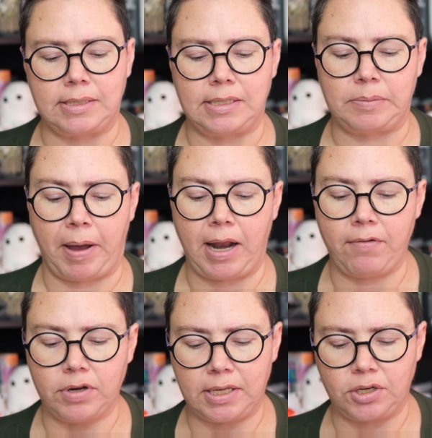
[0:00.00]
and despite
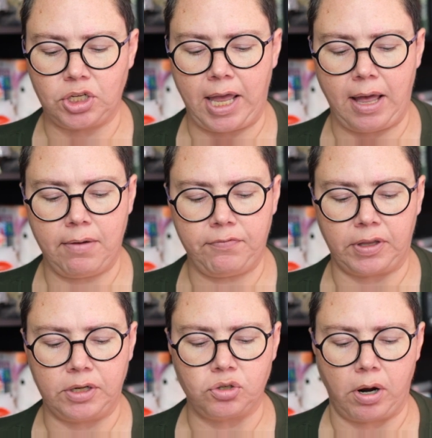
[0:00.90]
everything, she can't help
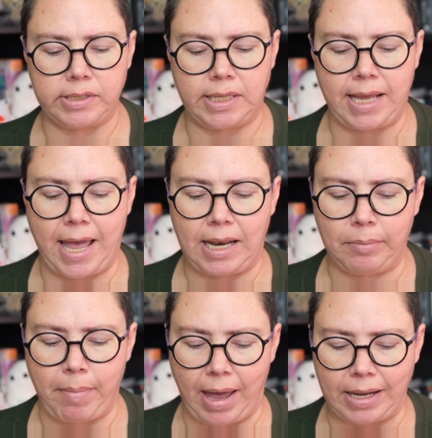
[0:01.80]
feeling drawn to the
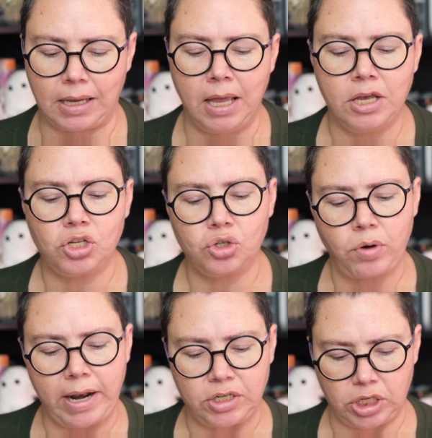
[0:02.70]
enigmatic
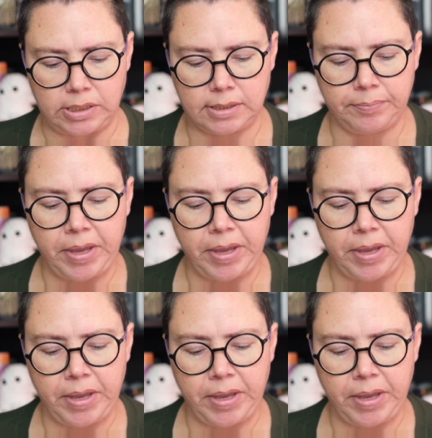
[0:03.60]
strategist.